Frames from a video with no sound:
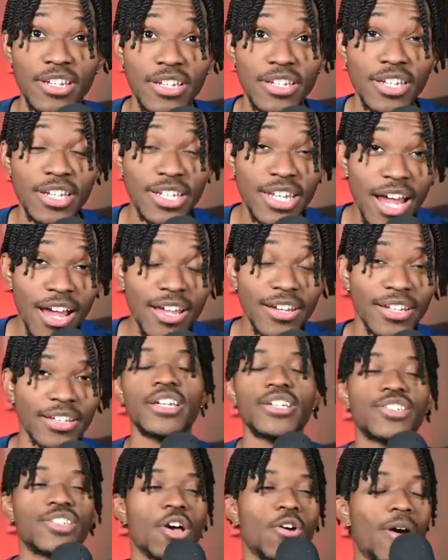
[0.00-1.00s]
You're done.
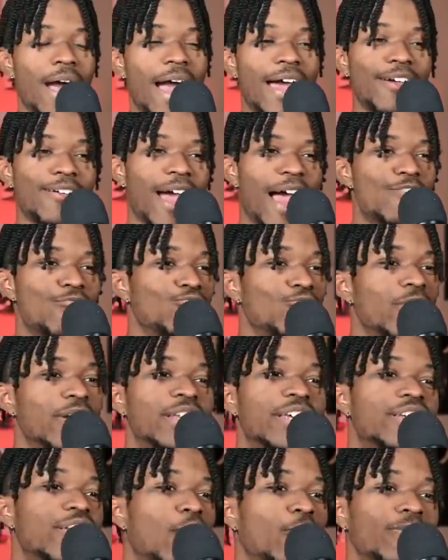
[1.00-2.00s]
So I, I
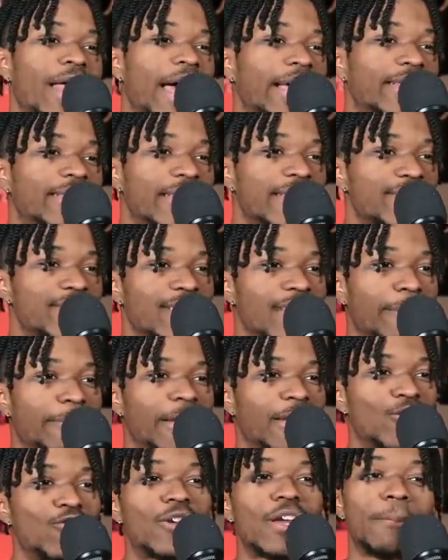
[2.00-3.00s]
really don't like this. I
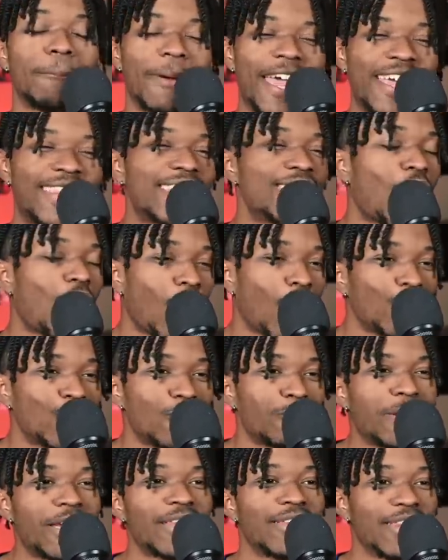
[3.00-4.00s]
mean, you can make the
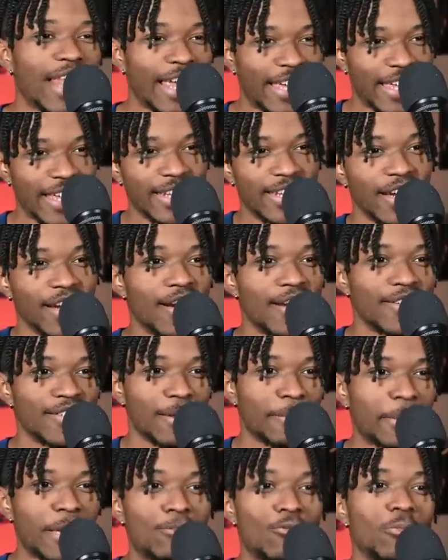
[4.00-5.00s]
argument like he does
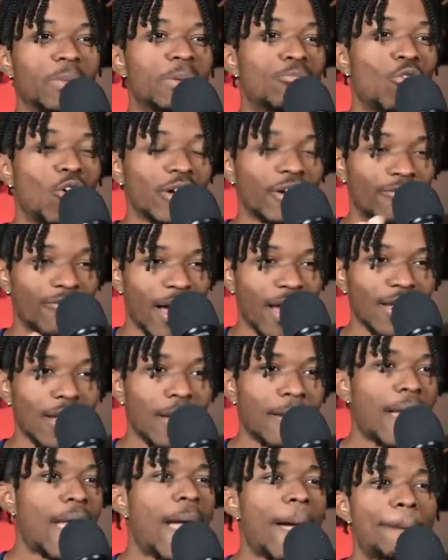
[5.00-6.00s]
that people be more
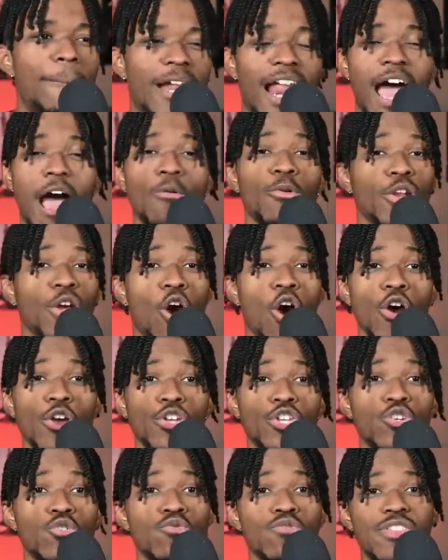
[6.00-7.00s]
developed, but I would
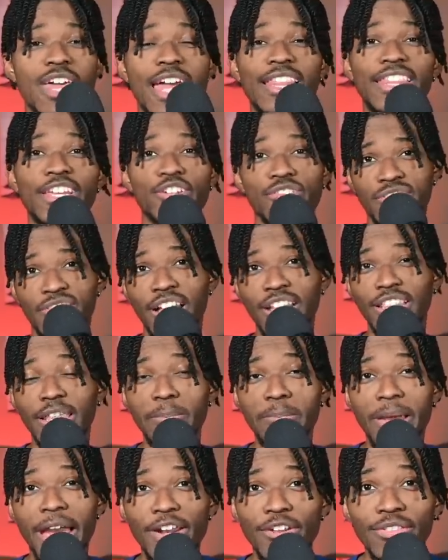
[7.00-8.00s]
argue that there's nothing
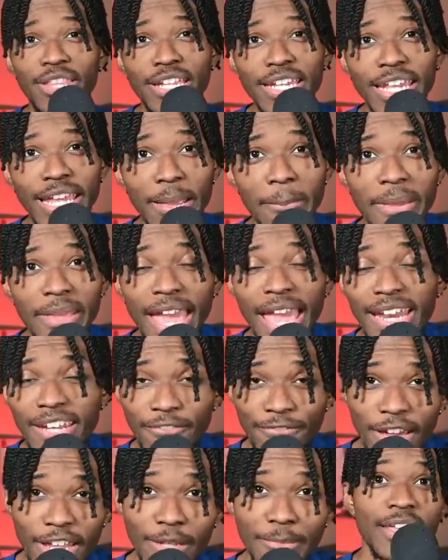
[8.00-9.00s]
better than NBA
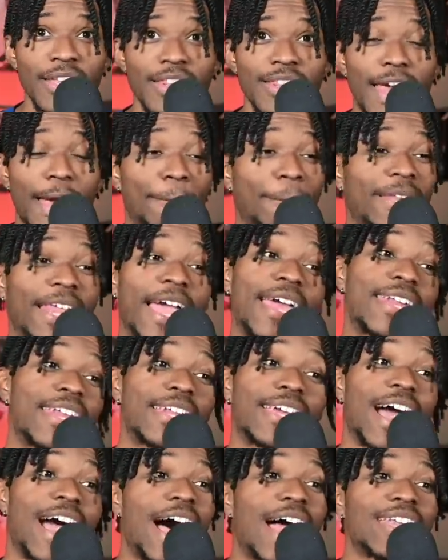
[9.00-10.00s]
development. That playing in
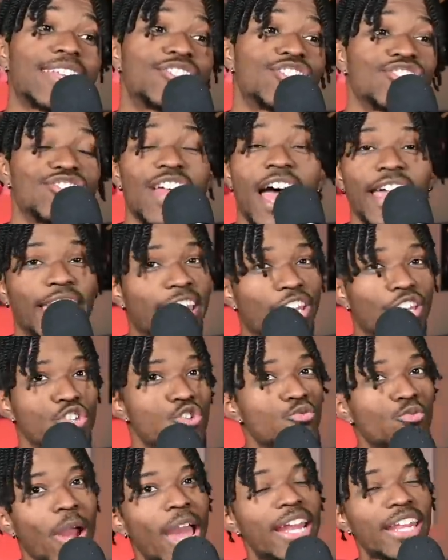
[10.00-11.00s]
college is not getting you
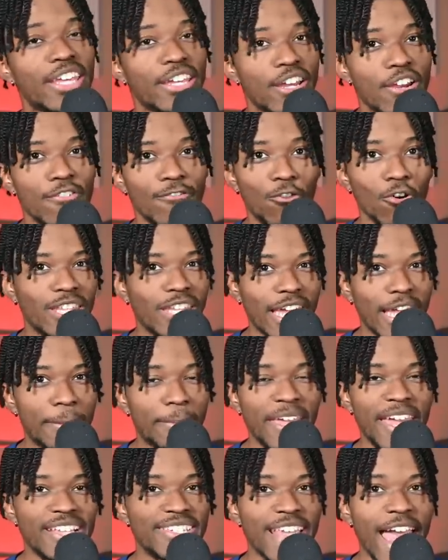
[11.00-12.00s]
ready for the
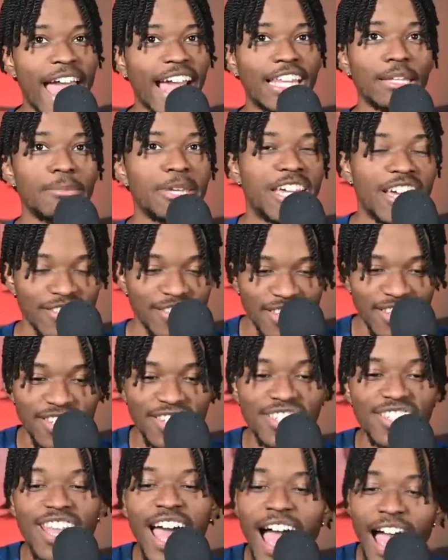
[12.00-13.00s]
NBA exactly because the
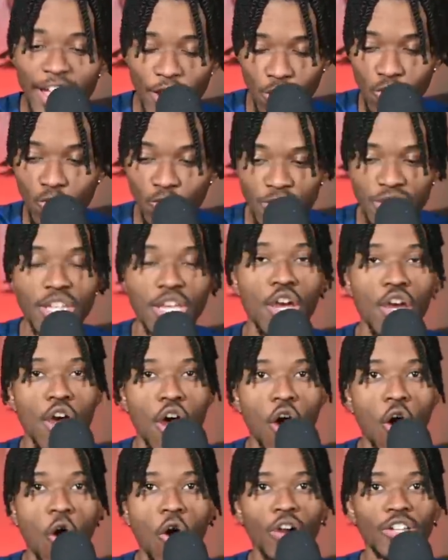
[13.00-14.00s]
styles
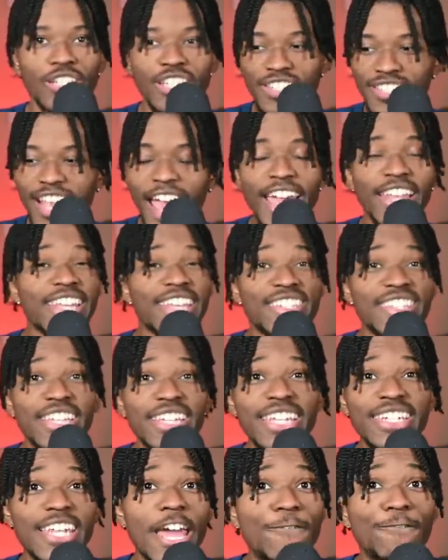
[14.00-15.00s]
are
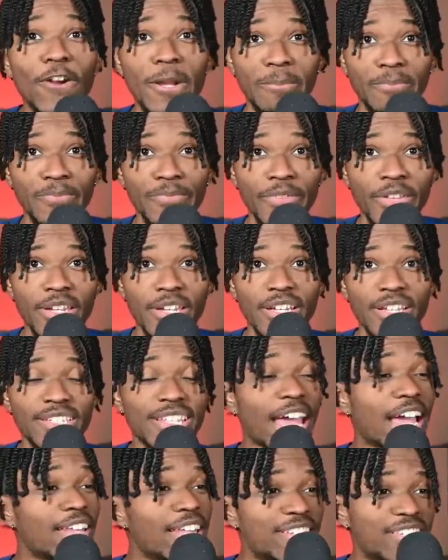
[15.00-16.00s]
stylistically different
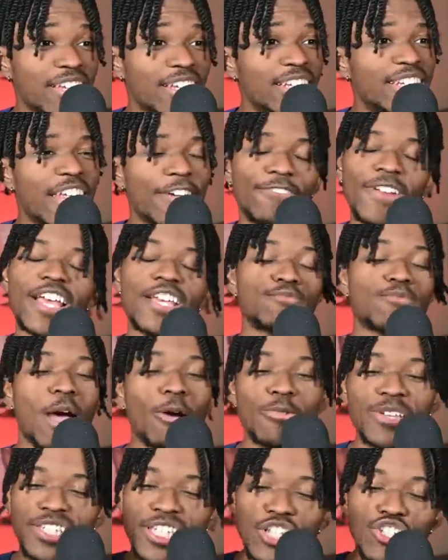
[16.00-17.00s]
stylistically different. That's why
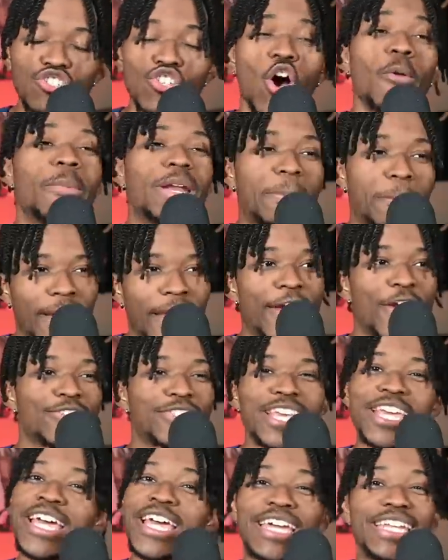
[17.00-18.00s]
we see so many
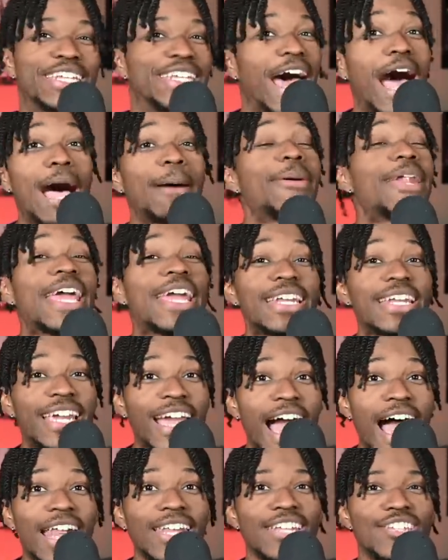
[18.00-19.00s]
players dominating
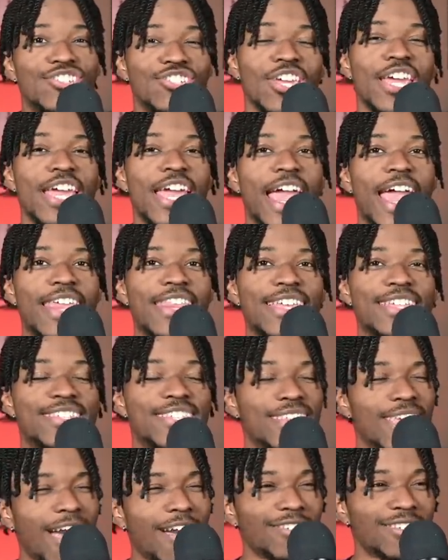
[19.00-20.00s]
college and then
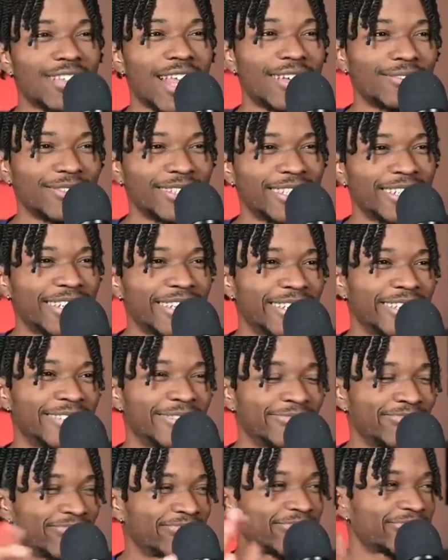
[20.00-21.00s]
scouts like, eh,
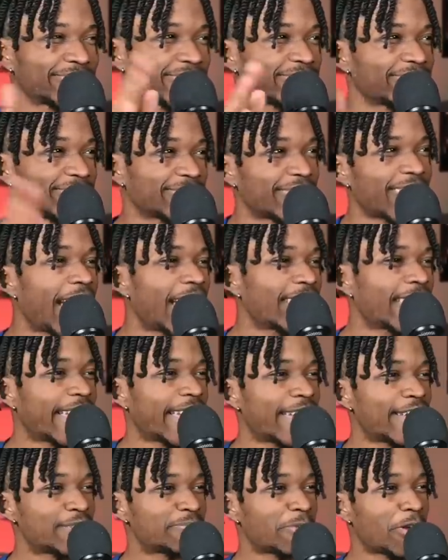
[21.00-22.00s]
Tyler
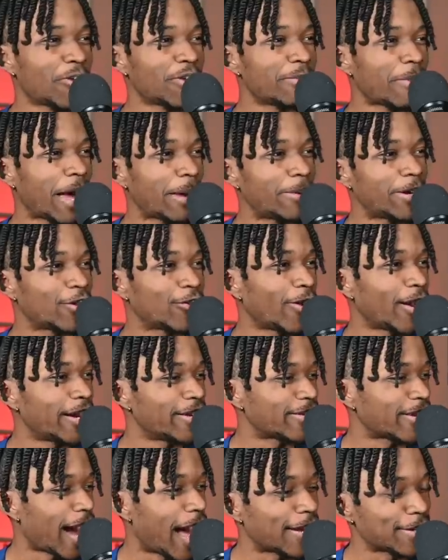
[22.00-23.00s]
Hansbrough, he might be the
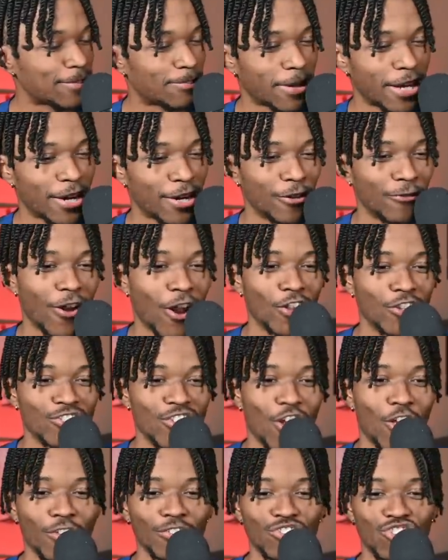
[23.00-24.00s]
greatest college player of our,
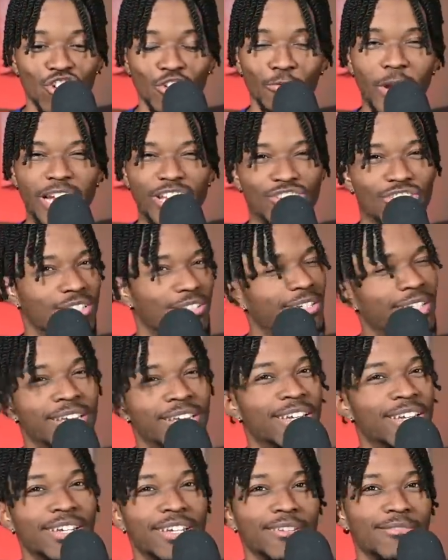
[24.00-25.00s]
our generation.
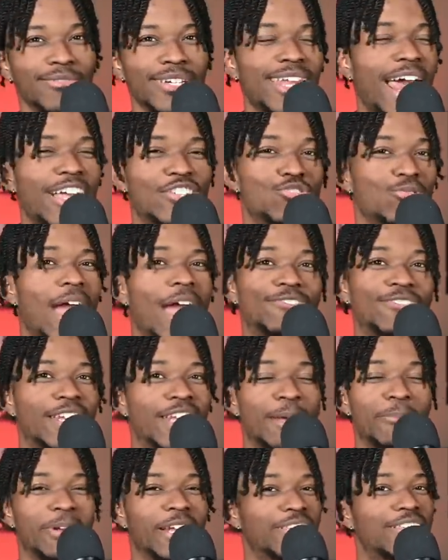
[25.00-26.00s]
We're not drafting
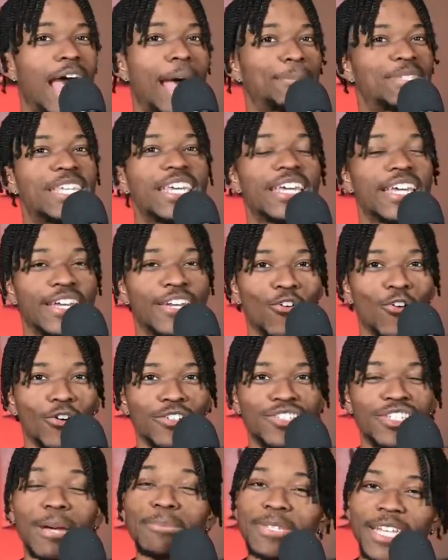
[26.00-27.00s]
him in the top 10 or
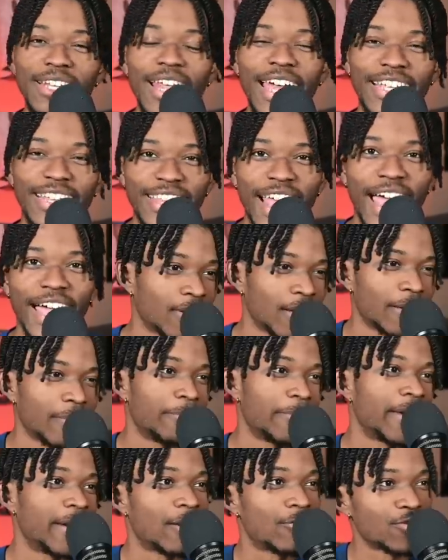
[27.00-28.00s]
something like that.
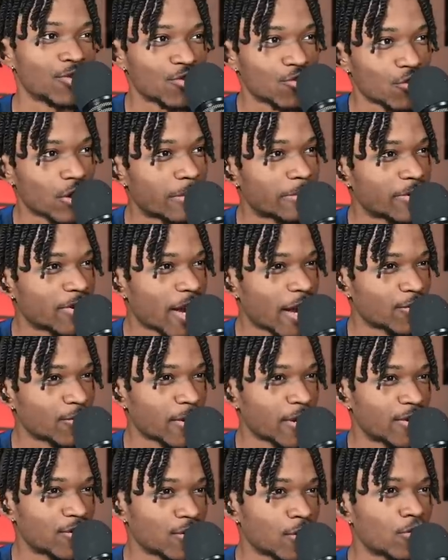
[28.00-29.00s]
Man, that was extreme
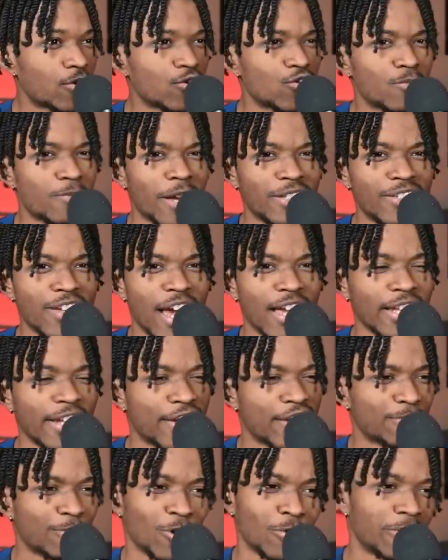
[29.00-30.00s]
exaggeration. No disrespect, Tyler
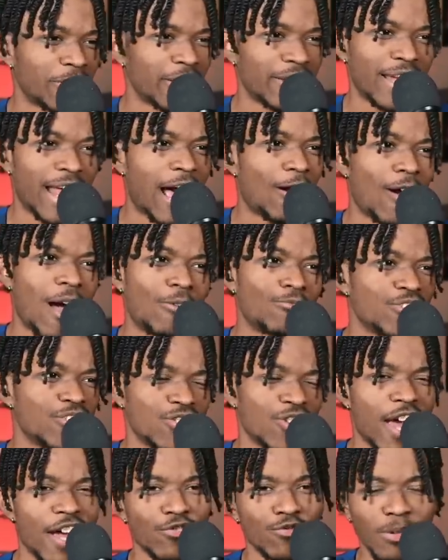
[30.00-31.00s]
Hansbrough, but yeah, I, I was
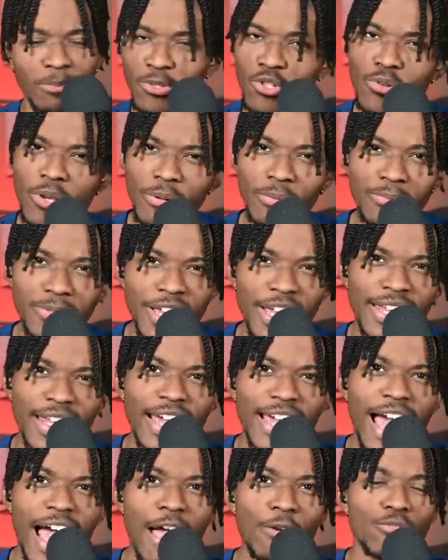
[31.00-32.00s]
exaggerating. But you get what I'm saying. That
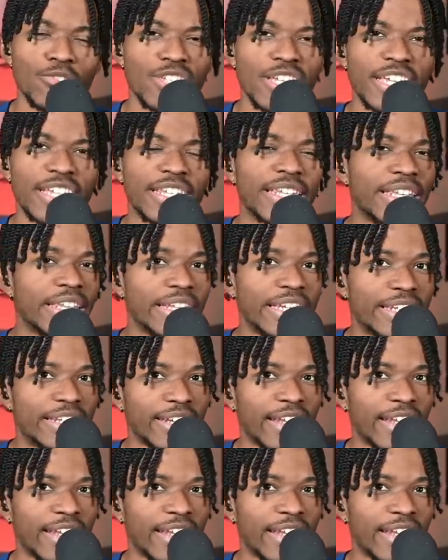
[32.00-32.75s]
guy was elite.